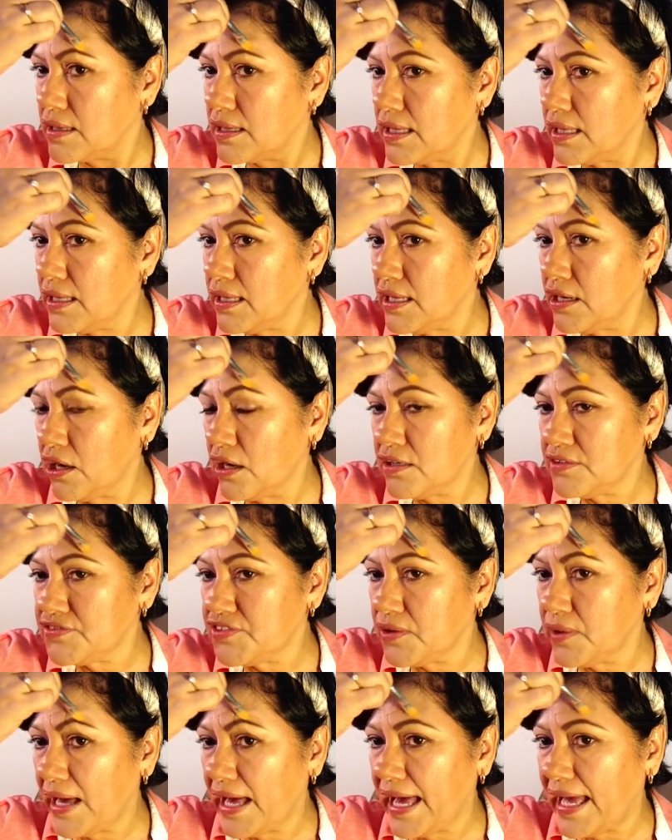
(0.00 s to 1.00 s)
And it
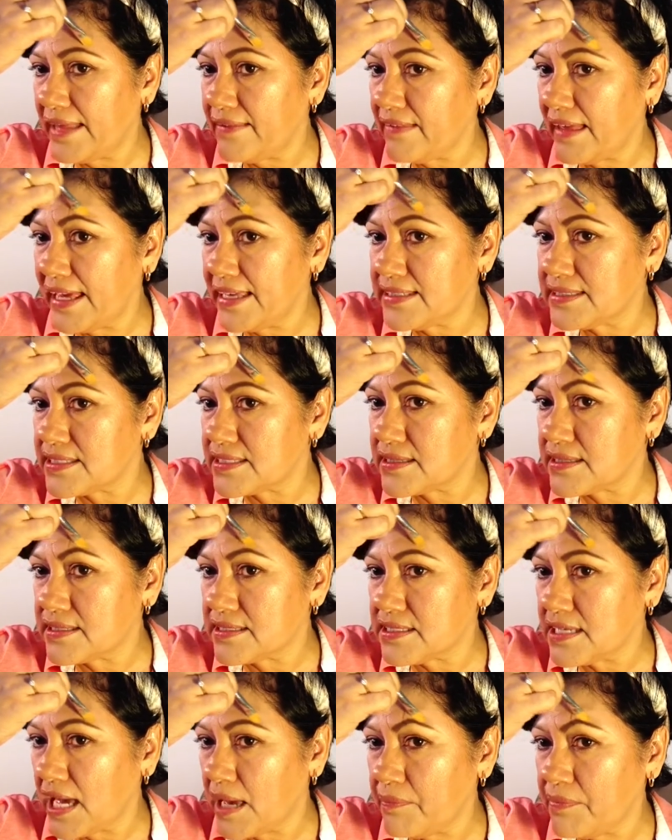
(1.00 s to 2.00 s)
also highlights the
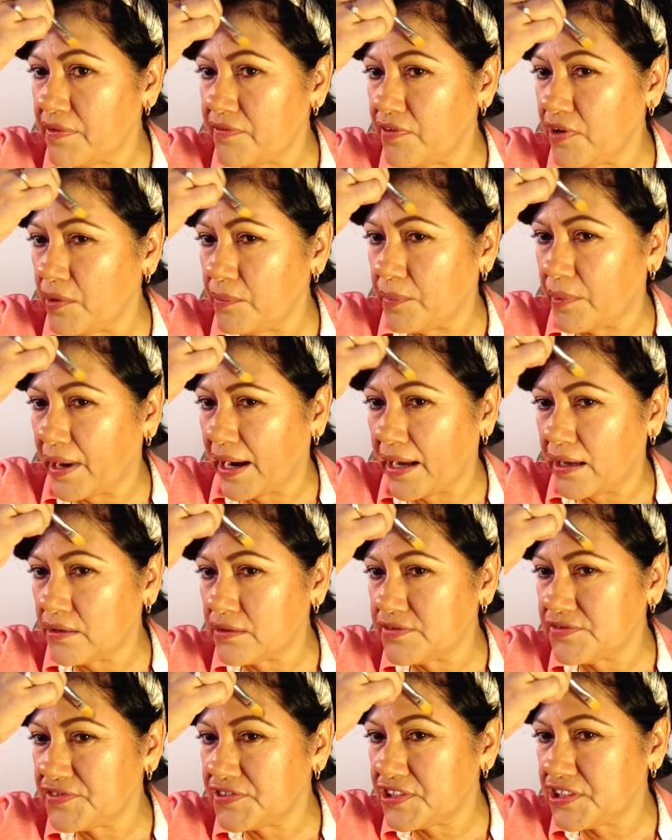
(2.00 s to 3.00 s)
top of your
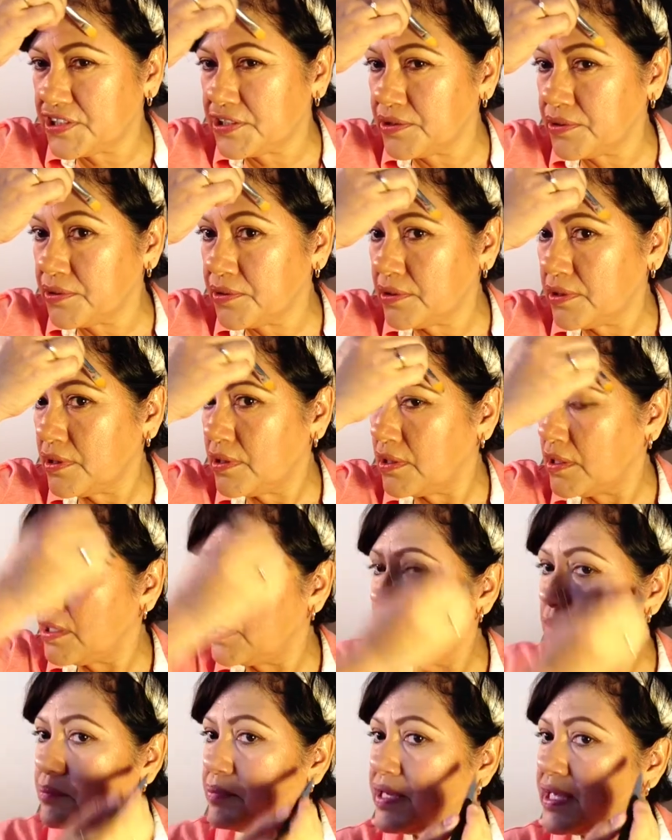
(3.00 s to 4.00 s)
brows too,
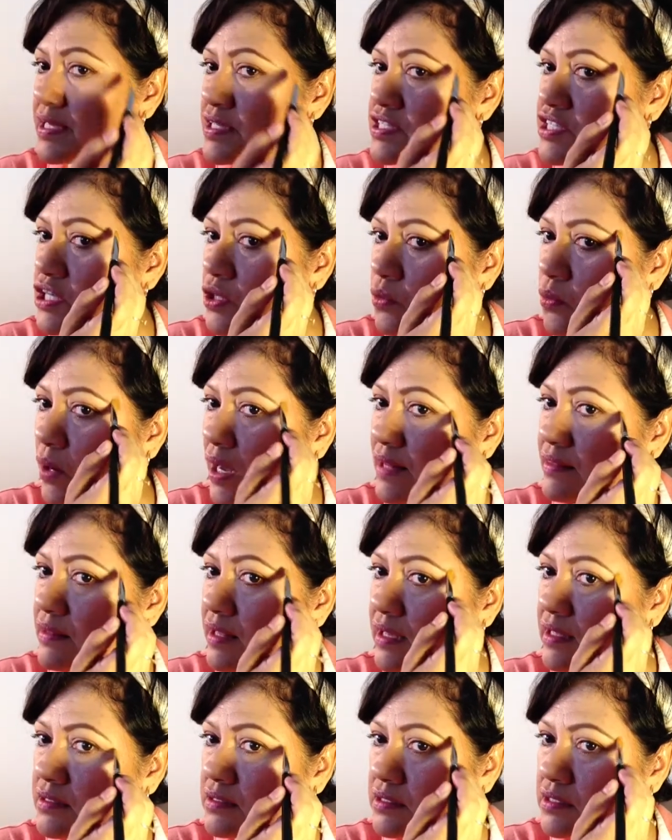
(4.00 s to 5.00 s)
because you want
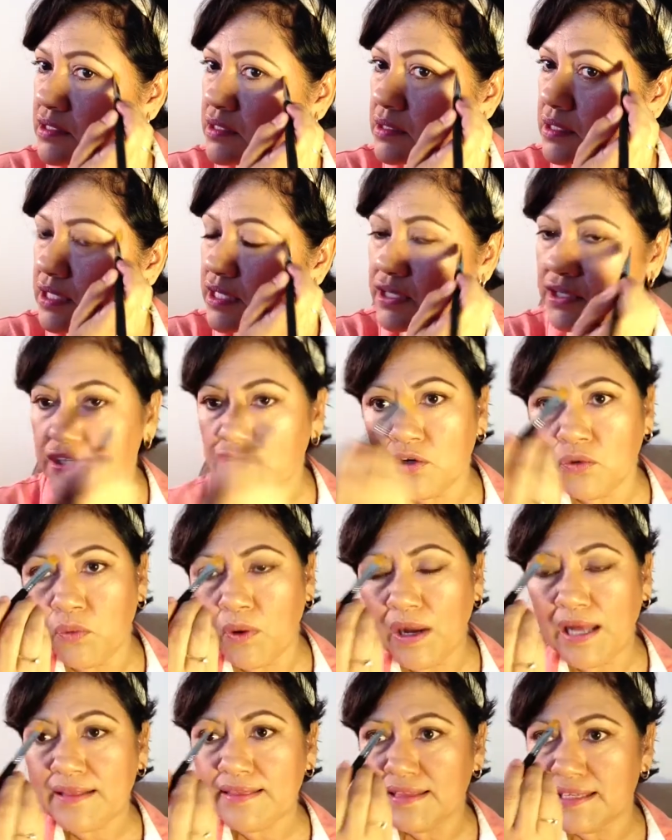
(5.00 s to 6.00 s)
a little, you
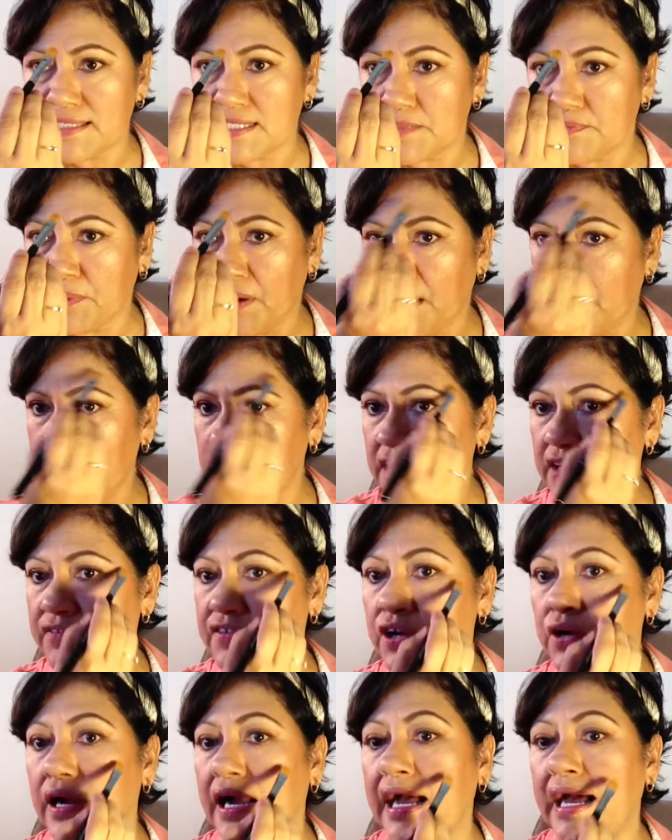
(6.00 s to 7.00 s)
want this part of
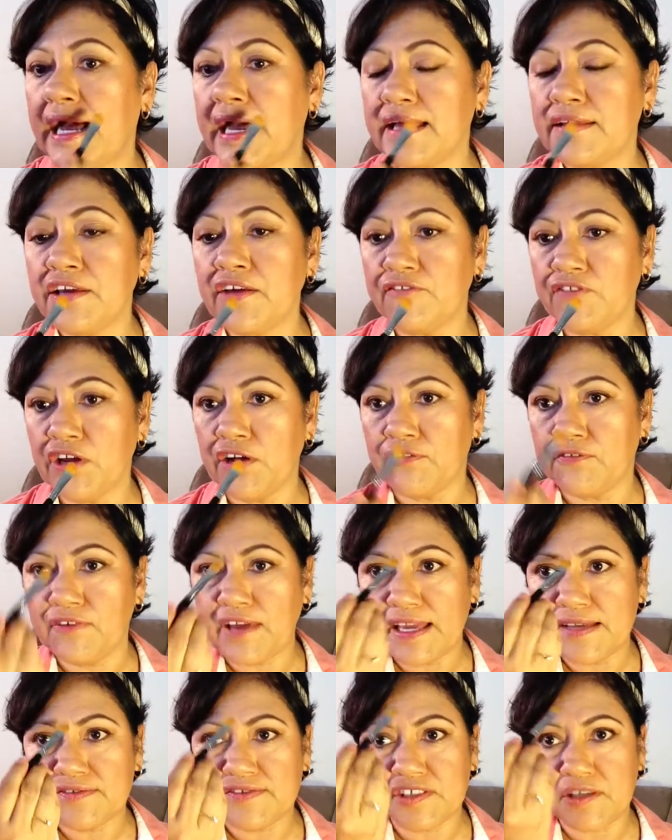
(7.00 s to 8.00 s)
your uh, of your
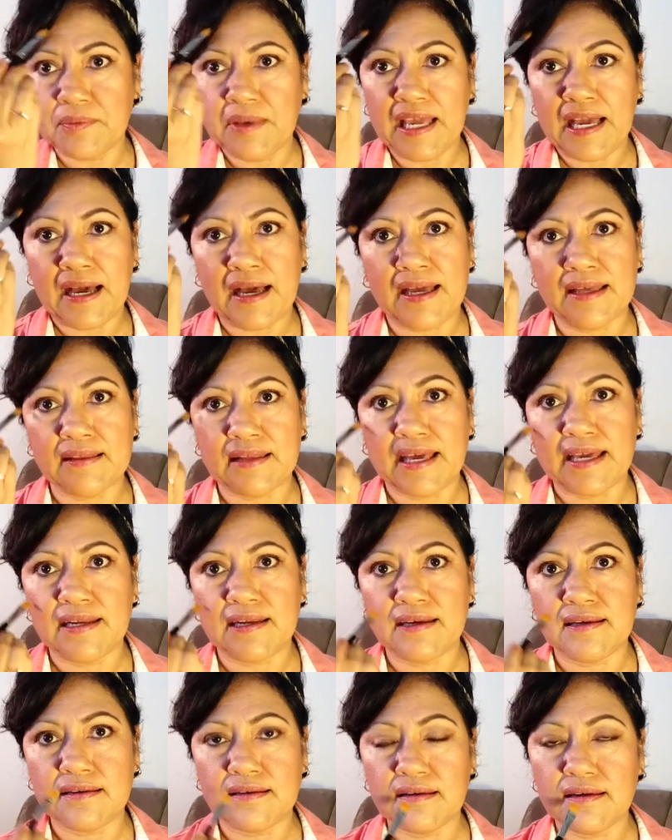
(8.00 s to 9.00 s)
face to be highlighted,